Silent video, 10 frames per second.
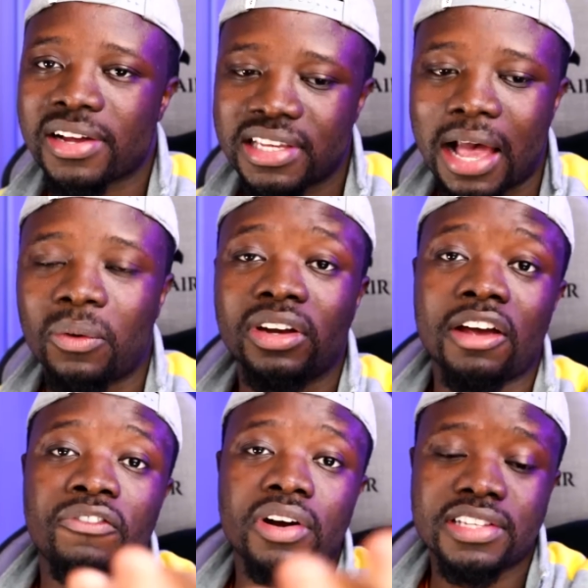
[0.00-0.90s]
a
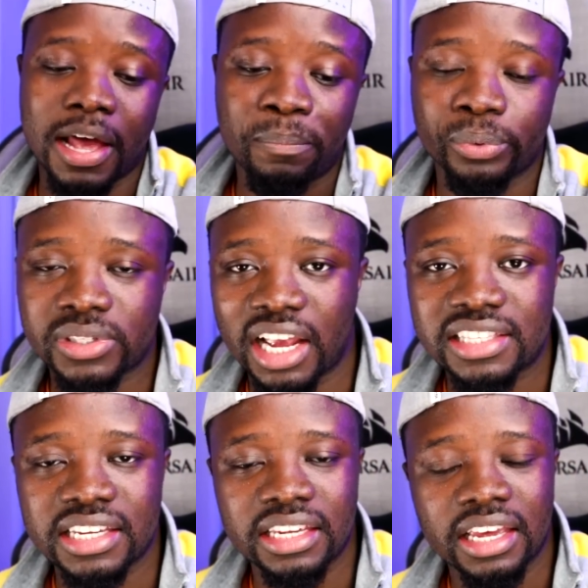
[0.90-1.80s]
sacred, for example,
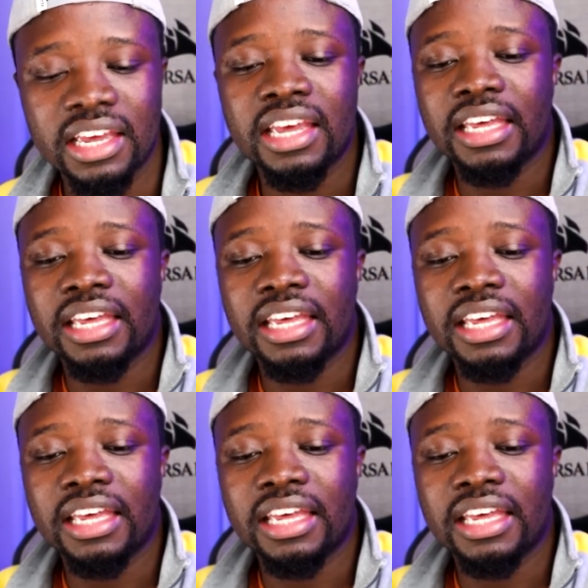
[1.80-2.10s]
started here.